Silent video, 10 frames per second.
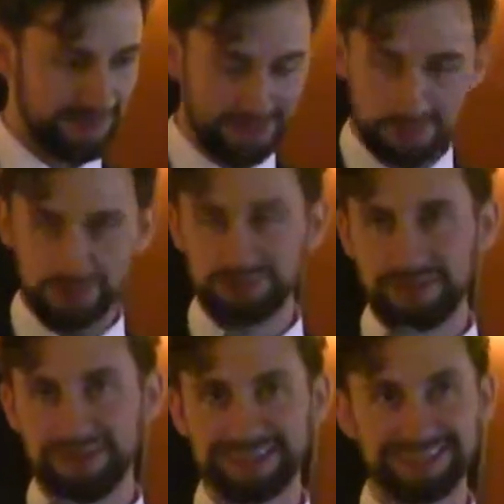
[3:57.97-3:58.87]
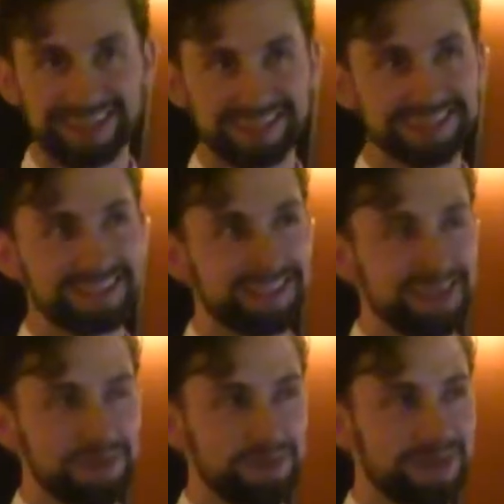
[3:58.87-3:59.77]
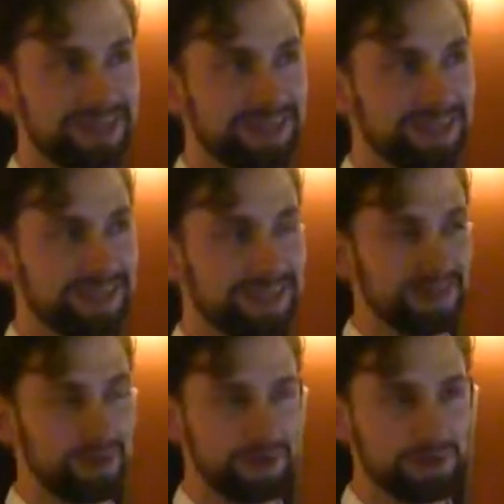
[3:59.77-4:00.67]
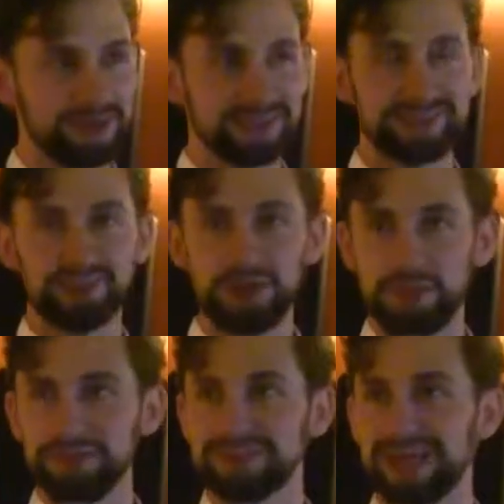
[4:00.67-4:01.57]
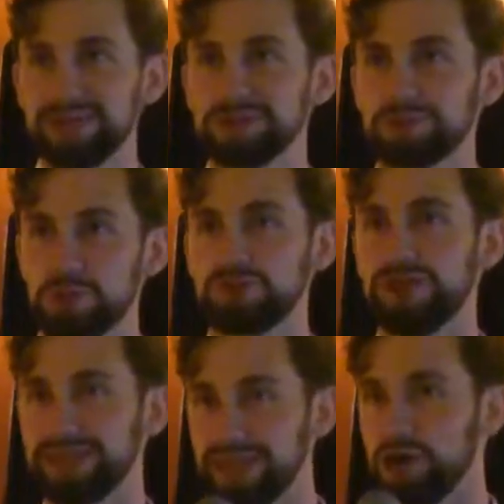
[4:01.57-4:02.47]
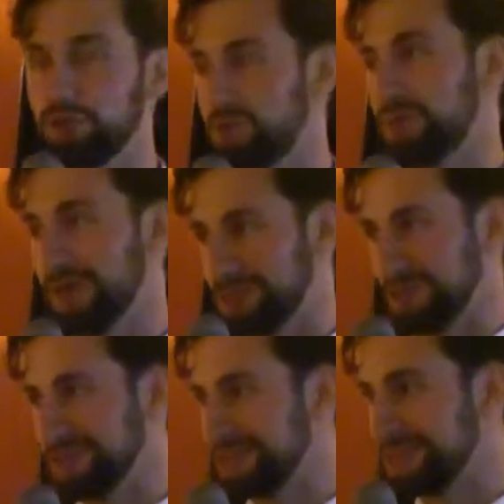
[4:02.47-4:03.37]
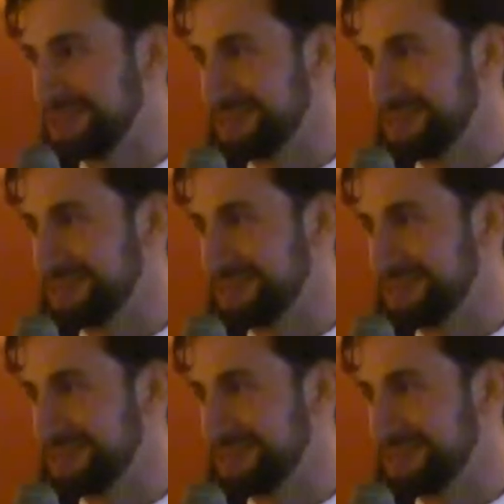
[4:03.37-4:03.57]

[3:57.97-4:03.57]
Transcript: I don't know if that makes sense, but when I was writing this, I thought maybe Daniel was sort of like Neo from the Matrix.